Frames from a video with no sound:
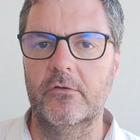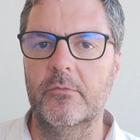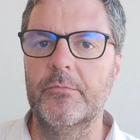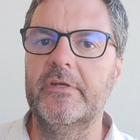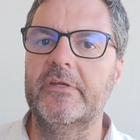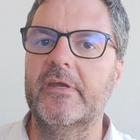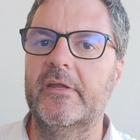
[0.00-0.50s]

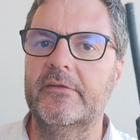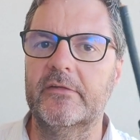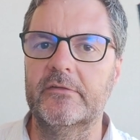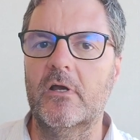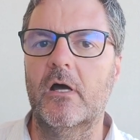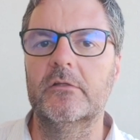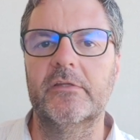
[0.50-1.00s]
communicate
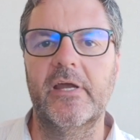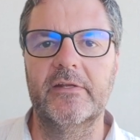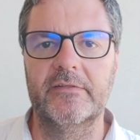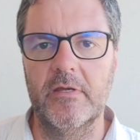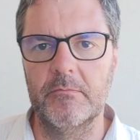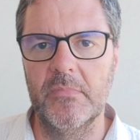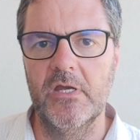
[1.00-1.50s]
and contact
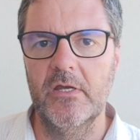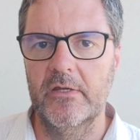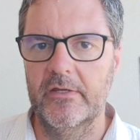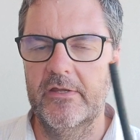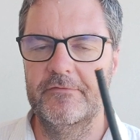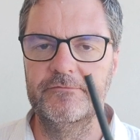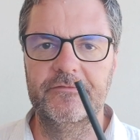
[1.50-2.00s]
them
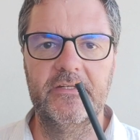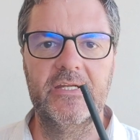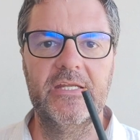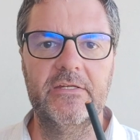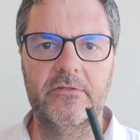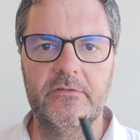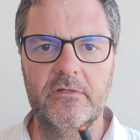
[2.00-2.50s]
if
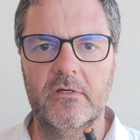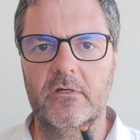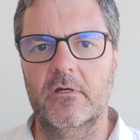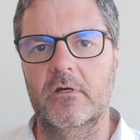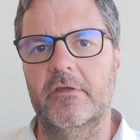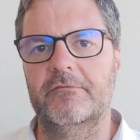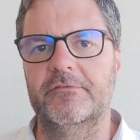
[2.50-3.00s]
needed
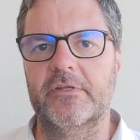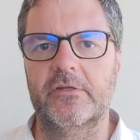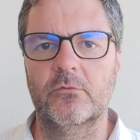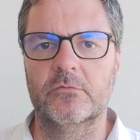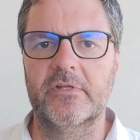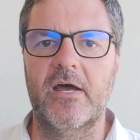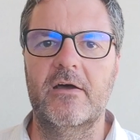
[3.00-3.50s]
uh, if they
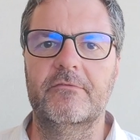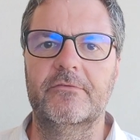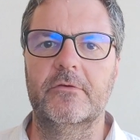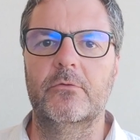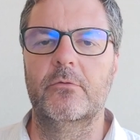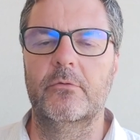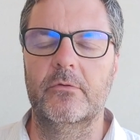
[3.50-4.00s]
don't have a, uh,